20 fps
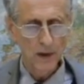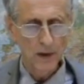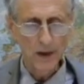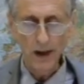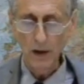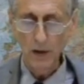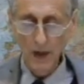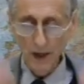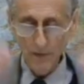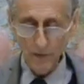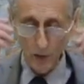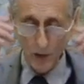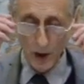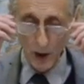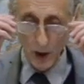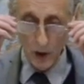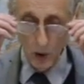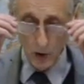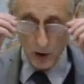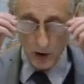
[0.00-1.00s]
Now, if you
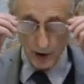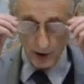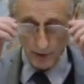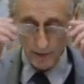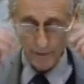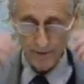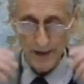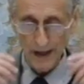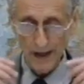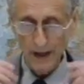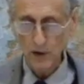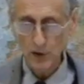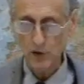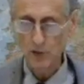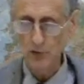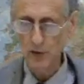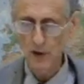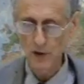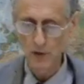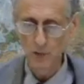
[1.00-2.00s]
want to look at the facts,
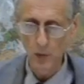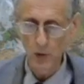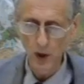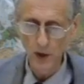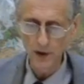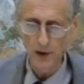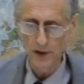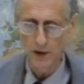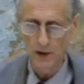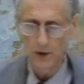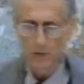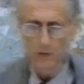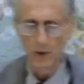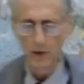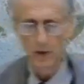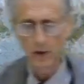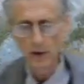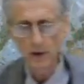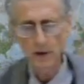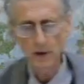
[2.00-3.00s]
the reason why they
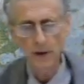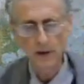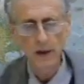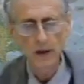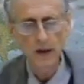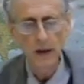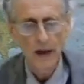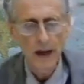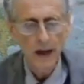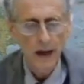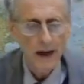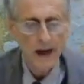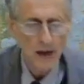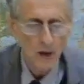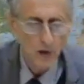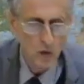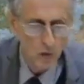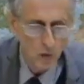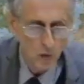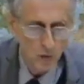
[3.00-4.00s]
don't work is the
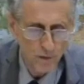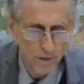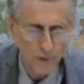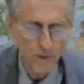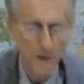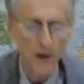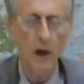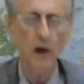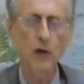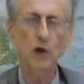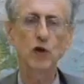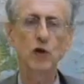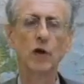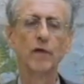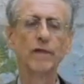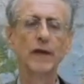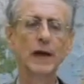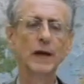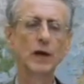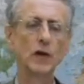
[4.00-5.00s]
actual flux
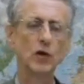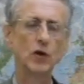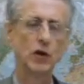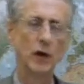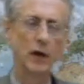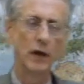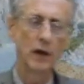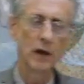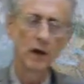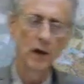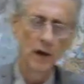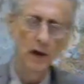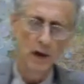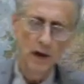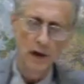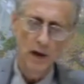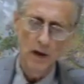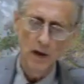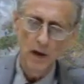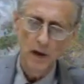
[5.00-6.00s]
of energy
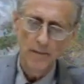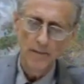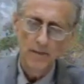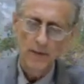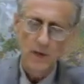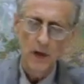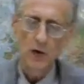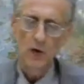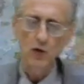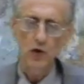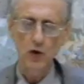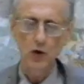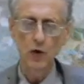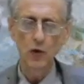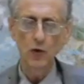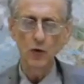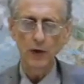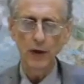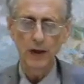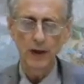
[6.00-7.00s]
to
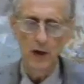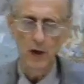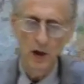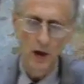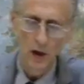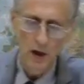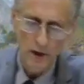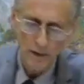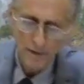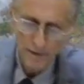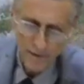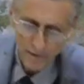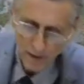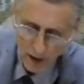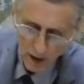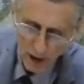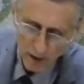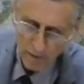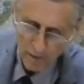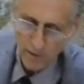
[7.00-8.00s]
the Earth
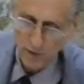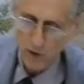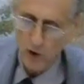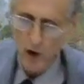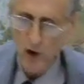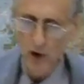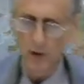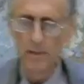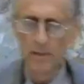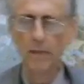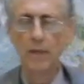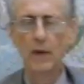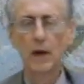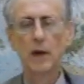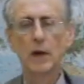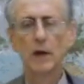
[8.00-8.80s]
from